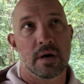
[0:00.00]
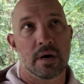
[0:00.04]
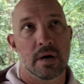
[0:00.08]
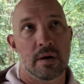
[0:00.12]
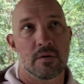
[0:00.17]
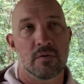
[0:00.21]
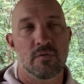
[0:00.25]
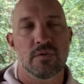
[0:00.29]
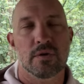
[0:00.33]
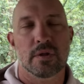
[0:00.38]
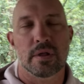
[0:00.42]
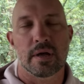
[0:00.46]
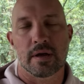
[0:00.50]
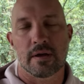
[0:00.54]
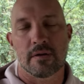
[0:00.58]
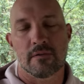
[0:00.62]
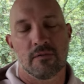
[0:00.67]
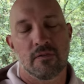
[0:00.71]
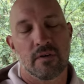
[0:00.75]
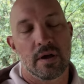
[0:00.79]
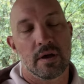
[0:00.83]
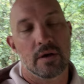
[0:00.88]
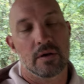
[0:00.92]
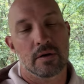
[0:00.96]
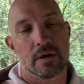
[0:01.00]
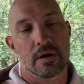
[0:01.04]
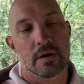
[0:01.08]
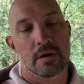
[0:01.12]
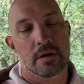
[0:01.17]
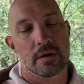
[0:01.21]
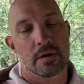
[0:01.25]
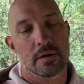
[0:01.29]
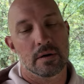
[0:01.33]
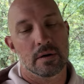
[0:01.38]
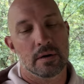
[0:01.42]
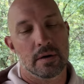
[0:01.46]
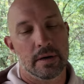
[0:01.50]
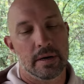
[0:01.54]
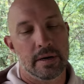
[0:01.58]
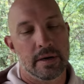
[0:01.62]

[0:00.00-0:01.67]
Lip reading: you feel like a failure.